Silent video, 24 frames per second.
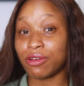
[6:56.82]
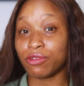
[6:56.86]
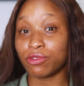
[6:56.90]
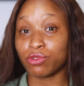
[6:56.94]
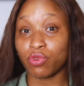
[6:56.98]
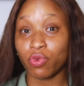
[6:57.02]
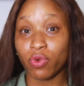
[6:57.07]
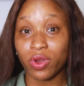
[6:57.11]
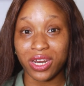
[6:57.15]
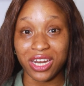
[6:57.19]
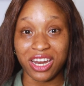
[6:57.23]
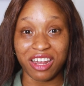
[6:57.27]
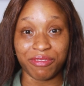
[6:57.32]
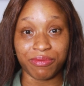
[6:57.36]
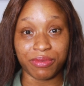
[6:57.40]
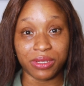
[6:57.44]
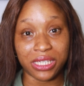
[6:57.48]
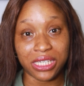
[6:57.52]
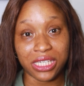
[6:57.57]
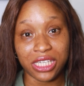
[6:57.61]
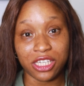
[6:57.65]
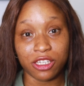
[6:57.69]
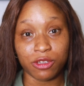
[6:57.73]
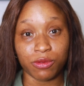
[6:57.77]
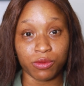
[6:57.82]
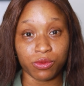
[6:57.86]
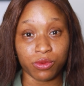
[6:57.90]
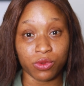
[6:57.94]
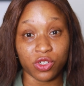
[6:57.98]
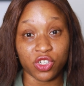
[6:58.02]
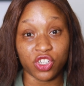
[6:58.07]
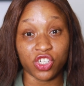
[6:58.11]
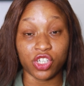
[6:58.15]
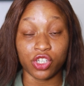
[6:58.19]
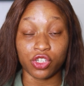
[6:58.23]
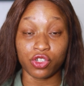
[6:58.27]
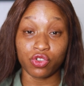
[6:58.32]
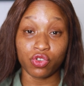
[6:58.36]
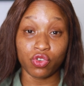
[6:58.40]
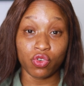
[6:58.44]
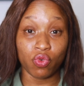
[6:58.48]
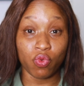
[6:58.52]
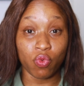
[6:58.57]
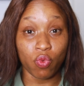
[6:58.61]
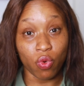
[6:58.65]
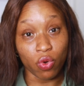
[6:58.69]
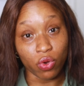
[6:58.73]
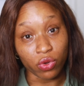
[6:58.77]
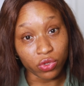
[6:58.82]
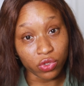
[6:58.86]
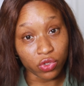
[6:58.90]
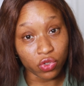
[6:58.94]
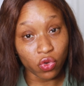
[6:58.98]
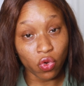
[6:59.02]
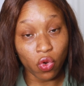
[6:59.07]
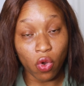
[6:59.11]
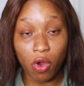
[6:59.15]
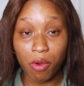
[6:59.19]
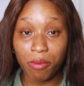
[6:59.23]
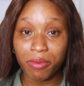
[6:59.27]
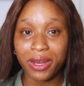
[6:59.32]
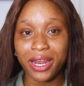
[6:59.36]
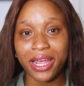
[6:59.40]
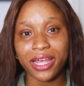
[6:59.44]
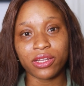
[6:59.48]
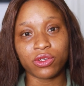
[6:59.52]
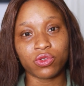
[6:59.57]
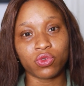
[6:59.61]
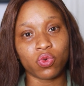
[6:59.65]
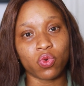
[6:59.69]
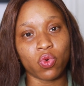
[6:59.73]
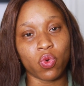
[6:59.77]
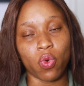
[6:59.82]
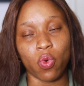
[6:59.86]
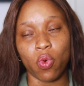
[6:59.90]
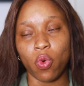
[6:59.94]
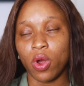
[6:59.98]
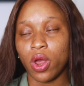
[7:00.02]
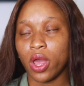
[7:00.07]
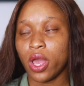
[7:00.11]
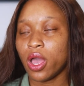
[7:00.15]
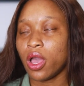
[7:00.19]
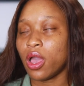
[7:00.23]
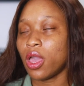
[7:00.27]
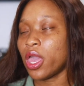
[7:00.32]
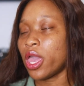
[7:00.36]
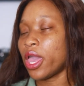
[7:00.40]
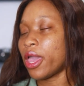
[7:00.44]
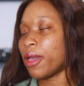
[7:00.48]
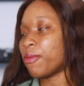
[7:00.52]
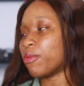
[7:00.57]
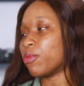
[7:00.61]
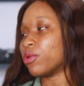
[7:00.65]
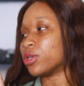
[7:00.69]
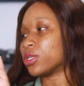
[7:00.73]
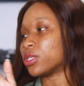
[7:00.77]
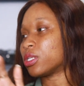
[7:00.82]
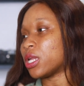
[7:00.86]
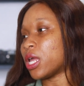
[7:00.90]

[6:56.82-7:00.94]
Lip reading: was going, I've been seeing so much cheese. Do you want? Come, let's go. Him was